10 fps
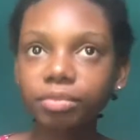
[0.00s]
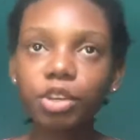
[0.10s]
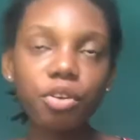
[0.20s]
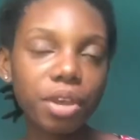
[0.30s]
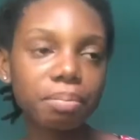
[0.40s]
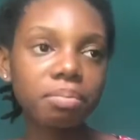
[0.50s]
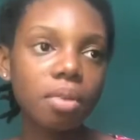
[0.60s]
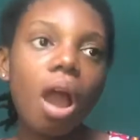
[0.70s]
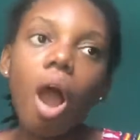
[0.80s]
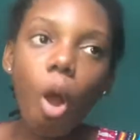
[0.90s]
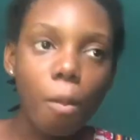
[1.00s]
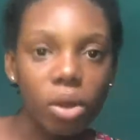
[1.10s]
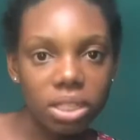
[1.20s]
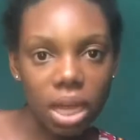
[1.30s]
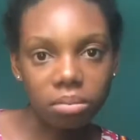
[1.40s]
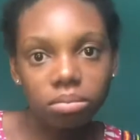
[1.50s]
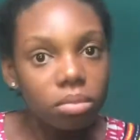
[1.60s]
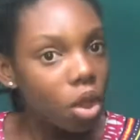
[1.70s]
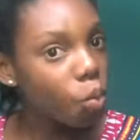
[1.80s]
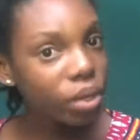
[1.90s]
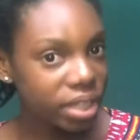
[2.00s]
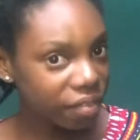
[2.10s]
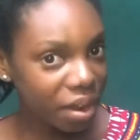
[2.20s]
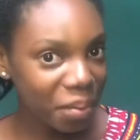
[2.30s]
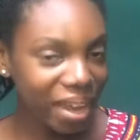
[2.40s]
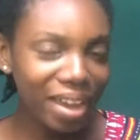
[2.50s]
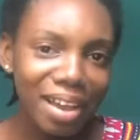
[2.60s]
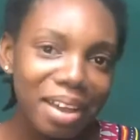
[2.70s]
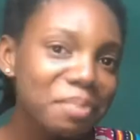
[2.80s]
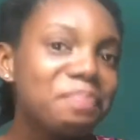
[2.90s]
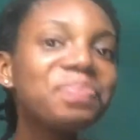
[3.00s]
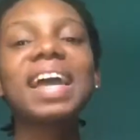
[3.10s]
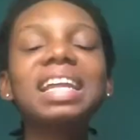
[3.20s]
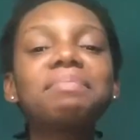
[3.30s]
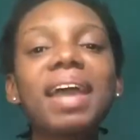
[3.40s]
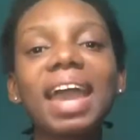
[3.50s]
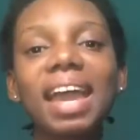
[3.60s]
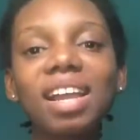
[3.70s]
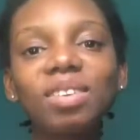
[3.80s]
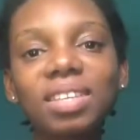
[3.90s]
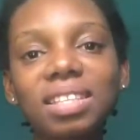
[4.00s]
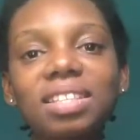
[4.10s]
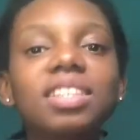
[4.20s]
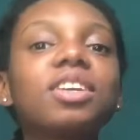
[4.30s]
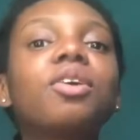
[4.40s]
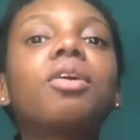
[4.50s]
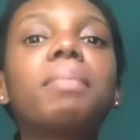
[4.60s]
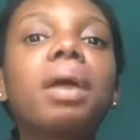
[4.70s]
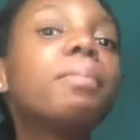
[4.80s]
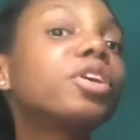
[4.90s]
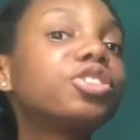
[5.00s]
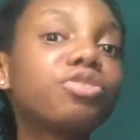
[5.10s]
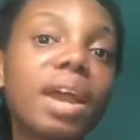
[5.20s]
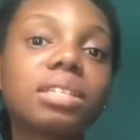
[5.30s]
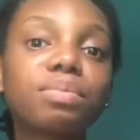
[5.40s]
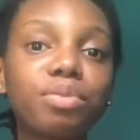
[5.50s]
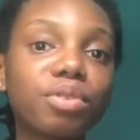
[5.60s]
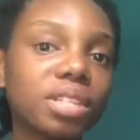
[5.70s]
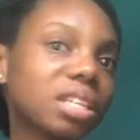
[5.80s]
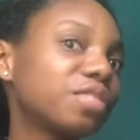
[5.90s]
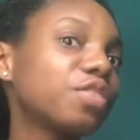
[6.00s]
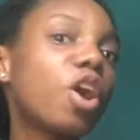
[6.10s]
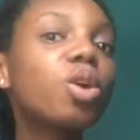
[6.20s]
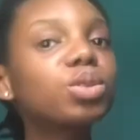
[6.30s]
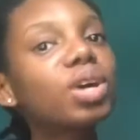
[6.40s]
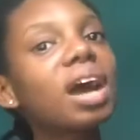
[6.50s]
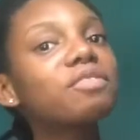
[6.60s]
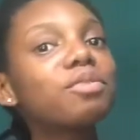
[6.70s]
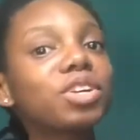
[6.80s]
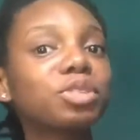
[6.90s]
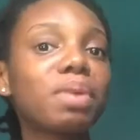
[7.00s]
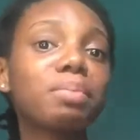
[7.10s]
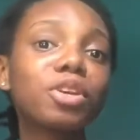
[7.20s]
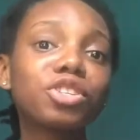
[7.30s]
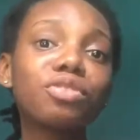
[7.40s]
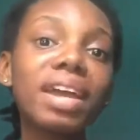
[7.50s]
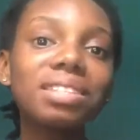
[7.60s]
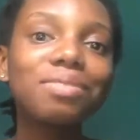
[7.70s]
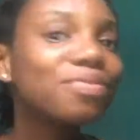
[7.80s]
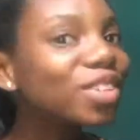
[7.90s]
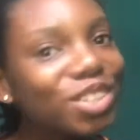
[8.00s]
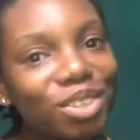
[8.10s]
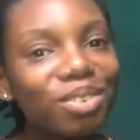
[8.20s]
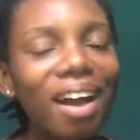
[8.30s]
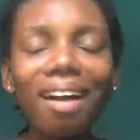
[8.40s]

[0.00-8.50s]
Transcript: cream or butter, whichever way. I did my LOC or my moisturizing process. If you also haven't watched my moisturizing video,